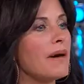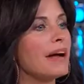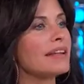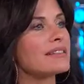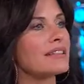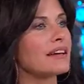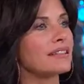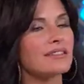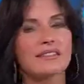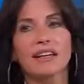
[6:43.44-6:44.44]
Mine uh, is
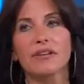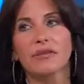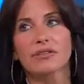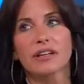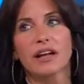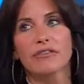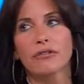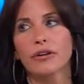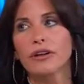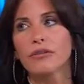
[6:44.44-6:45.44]
uh, Santa Rosa,
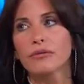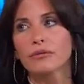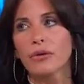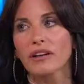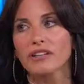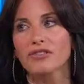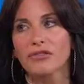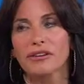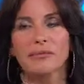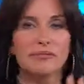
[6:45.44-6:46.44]
California, oh, no. where I did
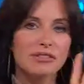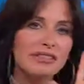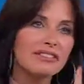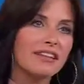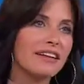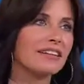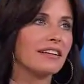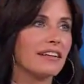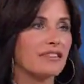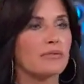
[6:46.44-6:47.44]
scream. I'm just going to say that.
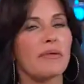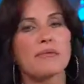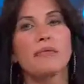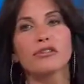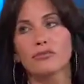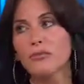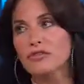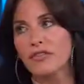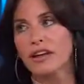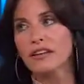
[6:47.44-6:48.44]
That's where my most, yeah, do most best fun.